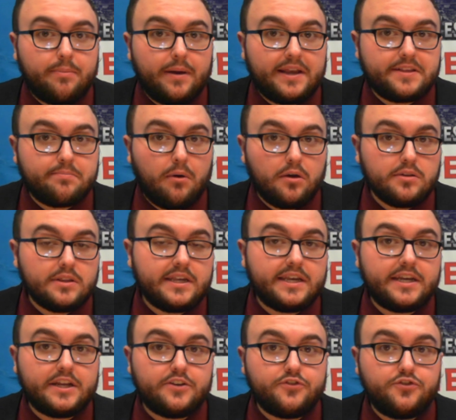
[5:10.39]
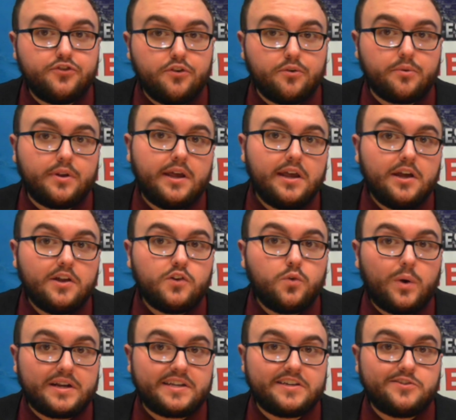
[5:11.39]
Baseball League in June
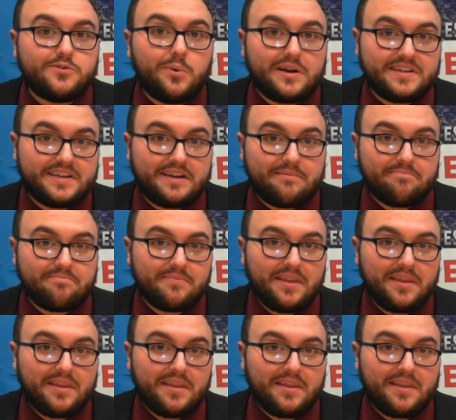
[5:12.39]
2020.